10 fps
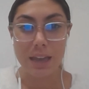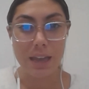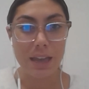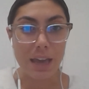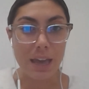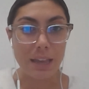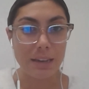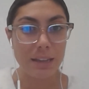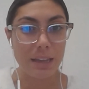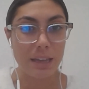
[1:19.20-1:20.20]
And
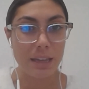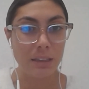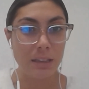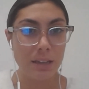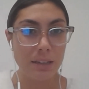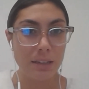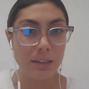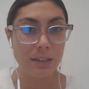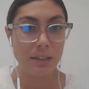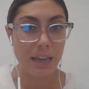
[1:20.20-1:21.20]
it looks
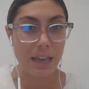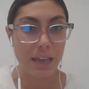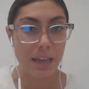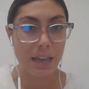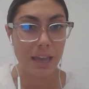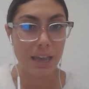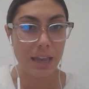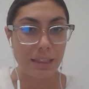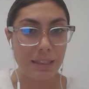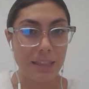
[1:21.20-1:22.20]
like
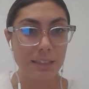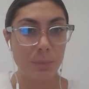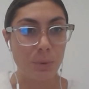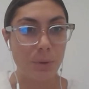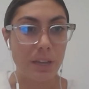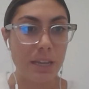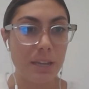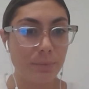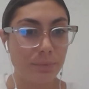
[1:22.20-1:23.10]
at this point,